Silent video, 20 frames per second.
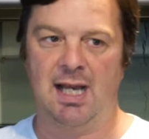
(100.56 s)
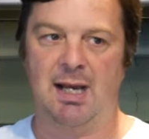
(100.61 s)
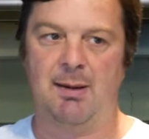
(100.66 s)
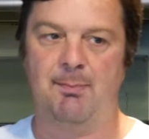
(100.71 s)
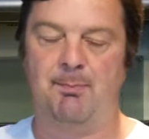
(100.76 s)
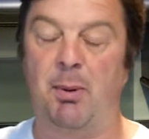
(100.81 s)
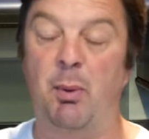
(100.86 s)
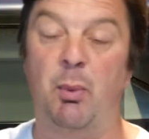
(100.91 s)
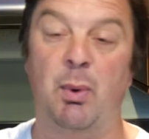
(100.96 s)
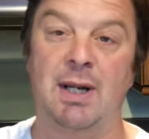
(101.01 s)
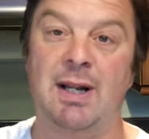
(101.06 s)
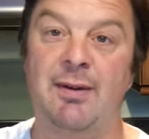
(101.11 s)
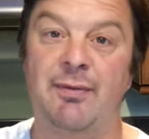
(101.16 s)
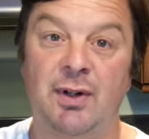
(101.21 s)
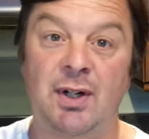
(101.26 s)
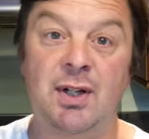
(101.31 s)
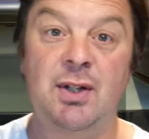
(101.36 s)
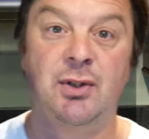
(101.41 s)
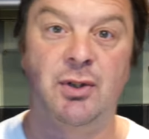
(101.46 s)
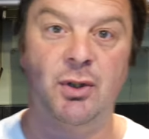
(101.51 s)
But
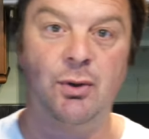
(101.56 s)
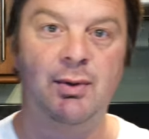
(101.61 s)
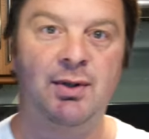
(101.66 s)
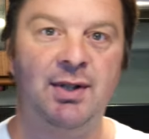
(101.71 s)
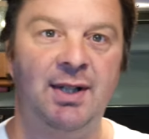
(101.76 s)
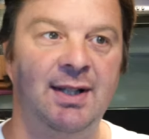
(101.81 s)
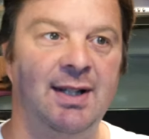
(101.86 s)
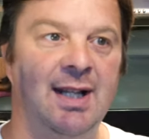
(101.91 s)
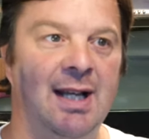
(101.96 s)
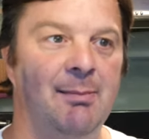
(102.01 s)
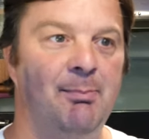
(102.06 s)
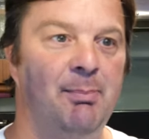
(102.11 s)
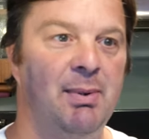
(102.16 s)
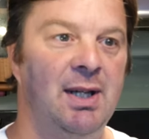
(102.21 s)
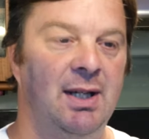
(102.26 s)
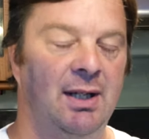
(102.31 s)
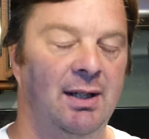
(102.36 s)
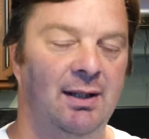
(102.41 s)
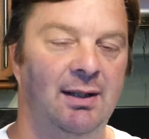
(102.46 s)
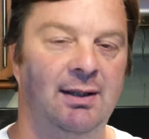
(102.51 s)
whenever I do see their
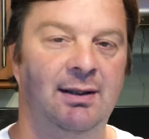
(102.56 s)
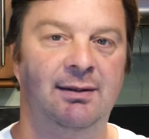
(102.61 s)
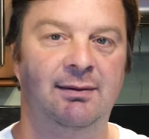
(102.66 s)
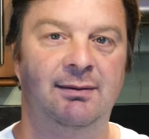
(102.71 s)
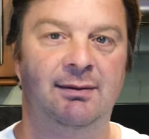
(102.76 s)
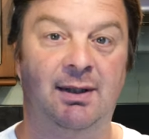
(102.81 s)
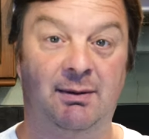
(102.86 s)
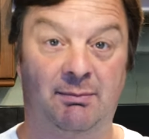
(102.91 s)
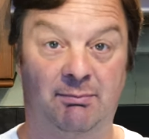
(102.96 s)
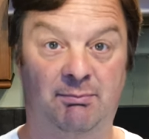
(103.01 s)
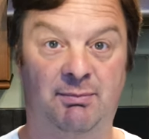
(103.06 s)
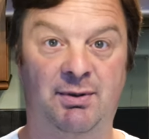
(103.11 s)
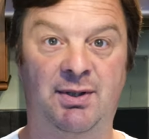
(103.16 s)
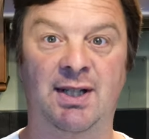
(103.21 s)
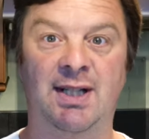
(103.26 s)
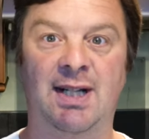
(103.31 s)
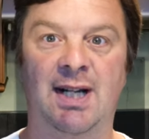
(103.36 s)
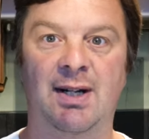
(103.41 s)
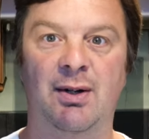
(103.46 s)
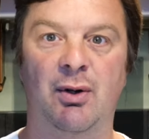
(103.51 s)
beer, like
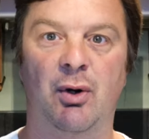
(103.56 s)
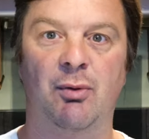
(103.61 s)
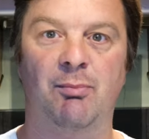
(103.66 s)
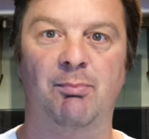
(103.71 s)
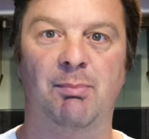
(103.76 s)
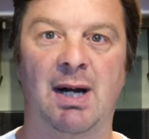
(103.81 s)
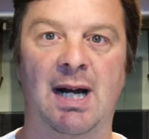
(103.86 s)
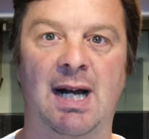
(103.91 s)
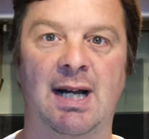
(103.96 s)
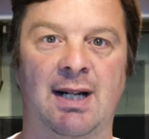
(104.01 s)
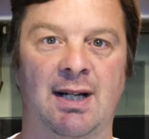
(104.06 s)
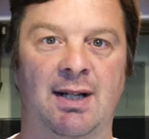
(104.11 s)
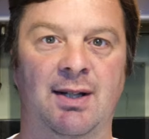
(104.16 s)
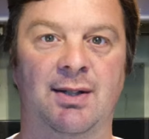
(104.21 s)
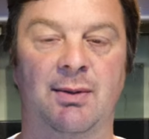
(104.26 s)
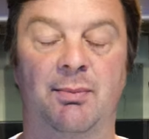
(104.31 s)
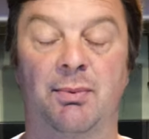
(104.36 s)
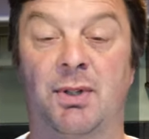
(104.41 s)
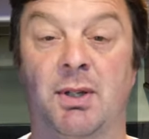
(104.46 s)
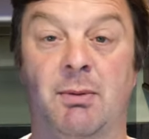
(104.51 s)
seeing it in home
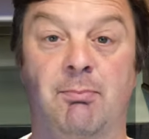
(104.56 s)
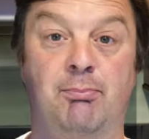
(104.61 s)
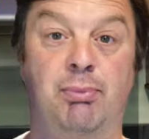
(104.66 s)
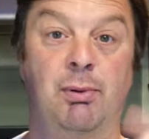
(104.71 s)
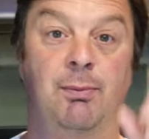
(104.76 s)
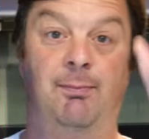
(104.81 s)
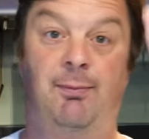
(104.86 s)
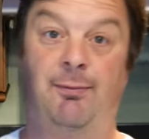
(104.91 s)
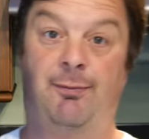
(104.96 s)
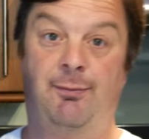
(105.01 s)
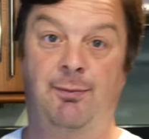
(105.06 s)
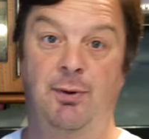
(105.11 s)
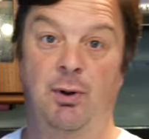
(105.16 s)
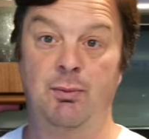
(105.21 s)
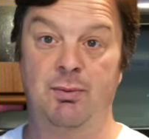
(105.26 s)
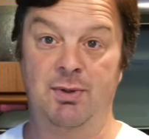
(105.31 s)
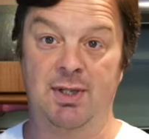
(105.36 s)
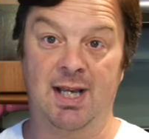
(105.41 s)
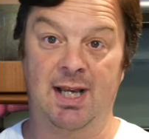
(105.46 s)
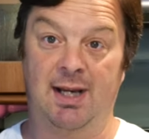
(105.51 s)
bargains, I was like, boom,
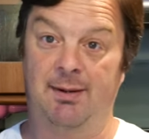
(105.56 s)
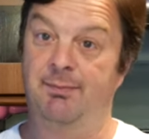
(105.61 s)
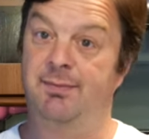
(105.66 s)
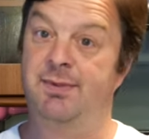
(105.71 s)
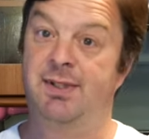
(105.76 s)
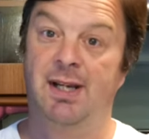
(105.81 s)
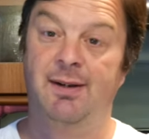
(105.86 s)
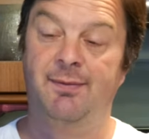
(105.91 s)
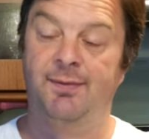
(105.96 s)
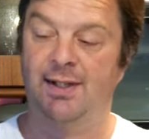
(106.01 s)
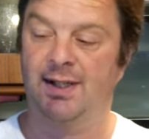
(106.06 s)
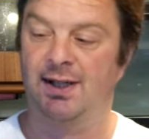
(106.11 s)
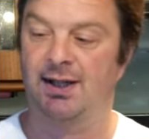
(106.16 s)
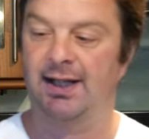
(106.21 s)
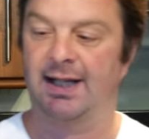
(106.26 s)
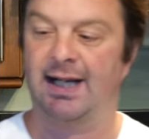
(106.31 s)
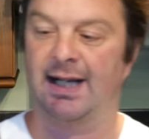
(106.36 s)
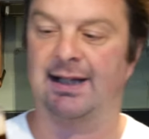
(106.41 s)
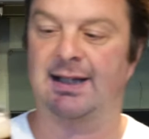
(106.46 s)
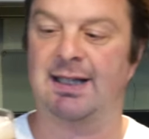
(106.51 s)
oh yeah, I'm definitely going
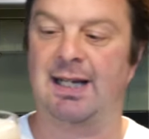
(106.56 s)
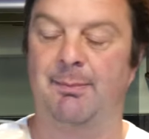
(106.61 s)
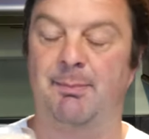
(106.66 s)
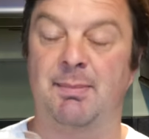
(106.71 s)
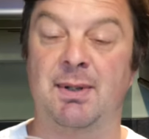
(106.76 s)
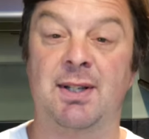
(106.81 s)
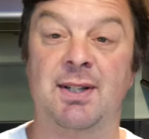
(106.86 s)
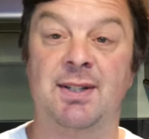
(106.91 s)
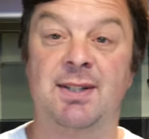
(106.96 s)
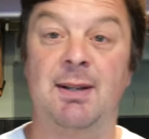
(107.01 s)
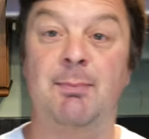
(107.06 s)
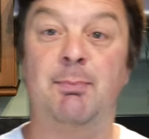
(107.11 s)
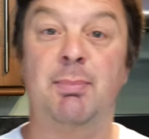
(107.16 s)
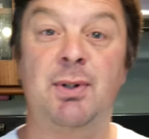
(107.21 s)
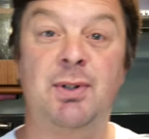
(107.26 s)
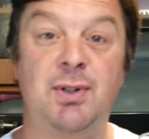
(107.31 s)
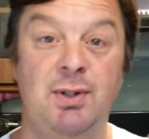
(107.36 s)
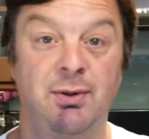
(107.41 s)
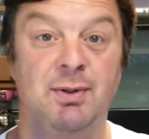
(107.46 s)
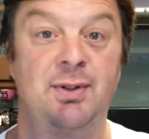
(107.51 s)
to get that because they
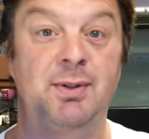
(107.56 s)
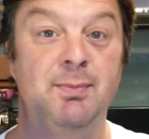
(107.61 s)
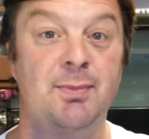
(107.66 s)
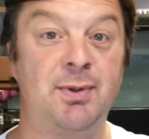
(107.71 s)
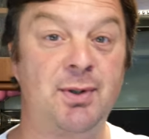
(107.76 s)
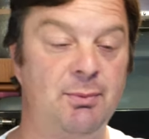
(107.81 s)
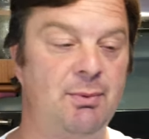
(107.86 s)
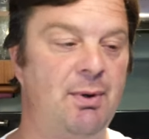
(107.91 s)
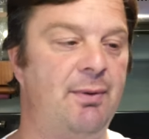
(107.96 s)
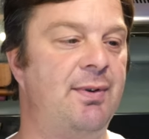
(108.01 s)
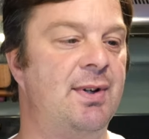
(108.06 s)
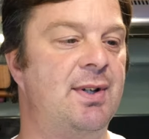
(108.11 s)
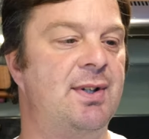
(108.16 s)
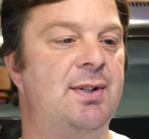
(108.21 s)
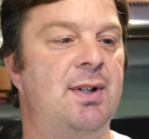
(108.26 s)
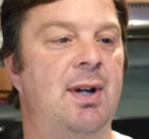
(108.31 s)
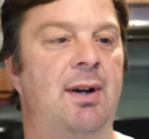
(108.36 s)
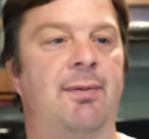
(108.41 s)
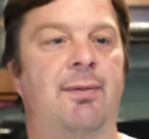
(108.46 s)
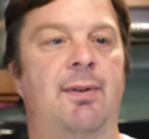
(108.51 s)
produce some terrific
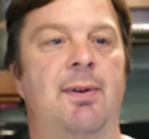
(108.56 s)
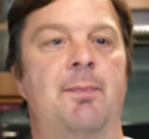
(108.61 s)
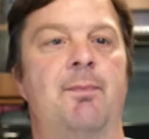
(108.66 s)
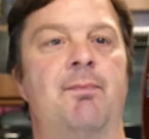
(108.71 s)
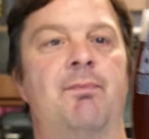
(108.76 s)
stuff.